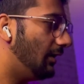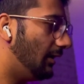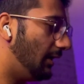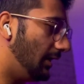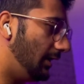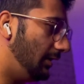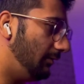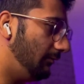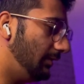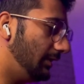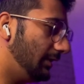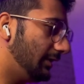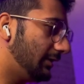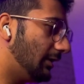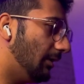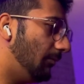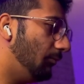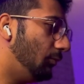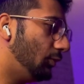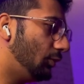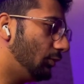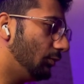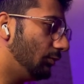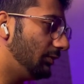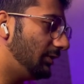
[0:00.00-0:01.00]
I will
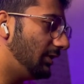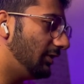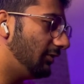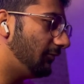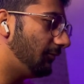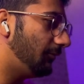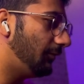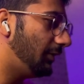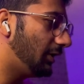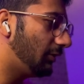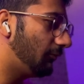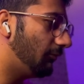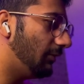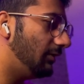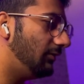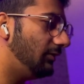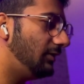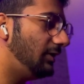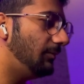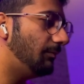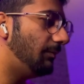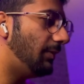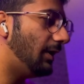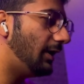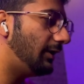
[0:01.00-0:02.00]
come to this
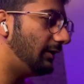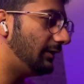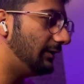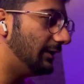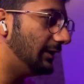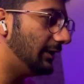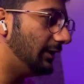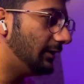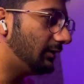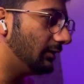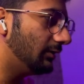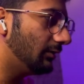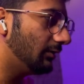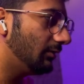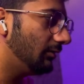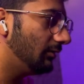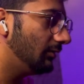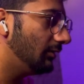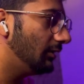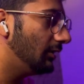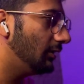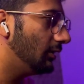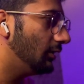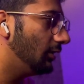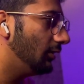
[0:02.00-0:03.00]
frequency part later.
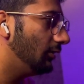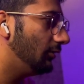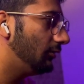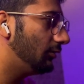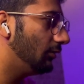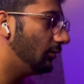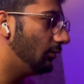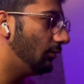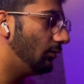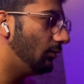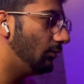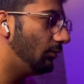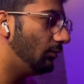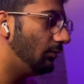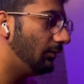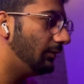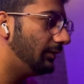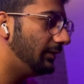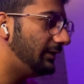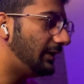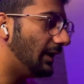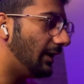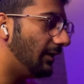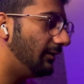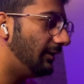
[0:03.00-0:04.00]
So
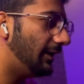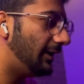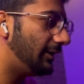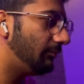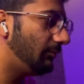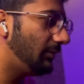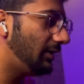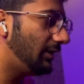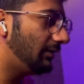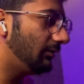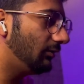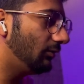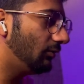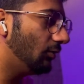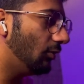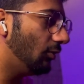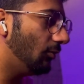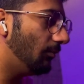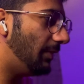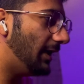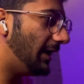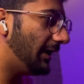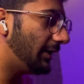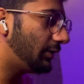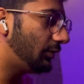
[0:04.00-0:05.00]
yeah, let me go
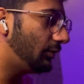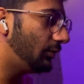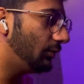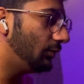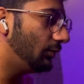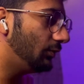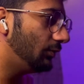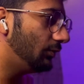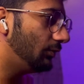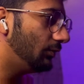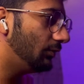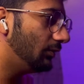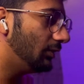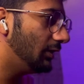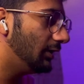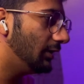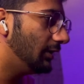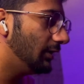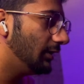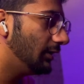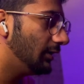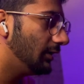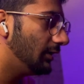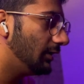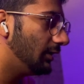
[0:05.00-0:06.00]
back to
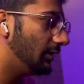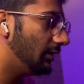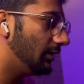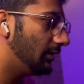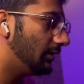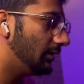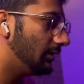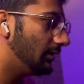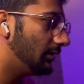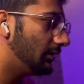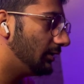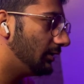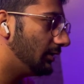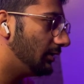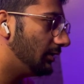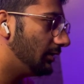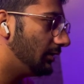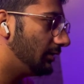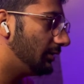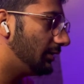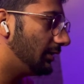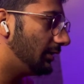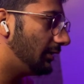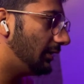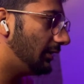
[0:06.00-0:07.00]

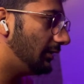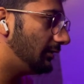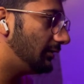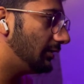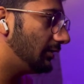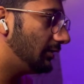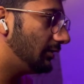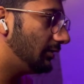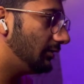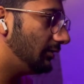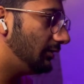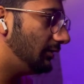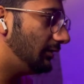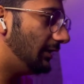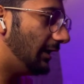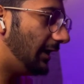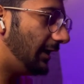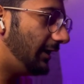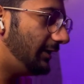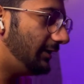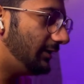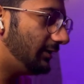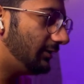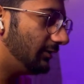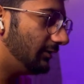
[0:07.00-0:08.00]
the
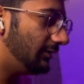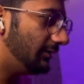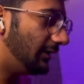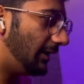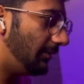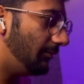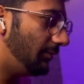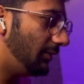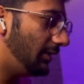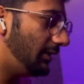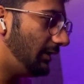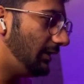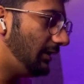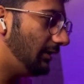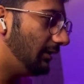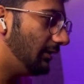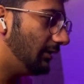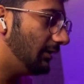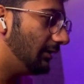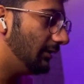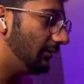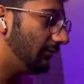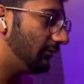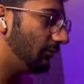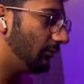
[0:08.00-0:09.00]
light library.
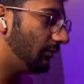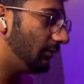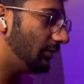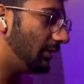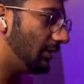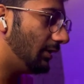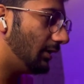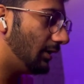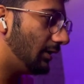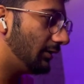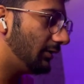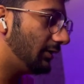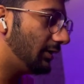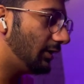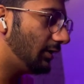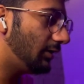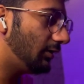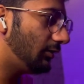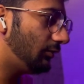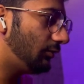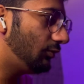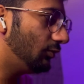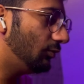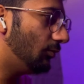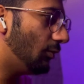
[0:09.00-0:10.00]
So the
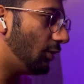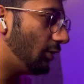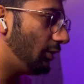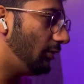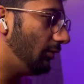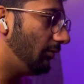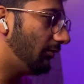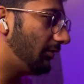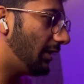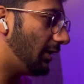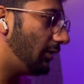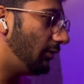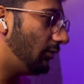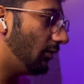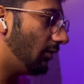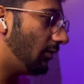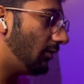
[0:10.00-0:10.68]
other two modules are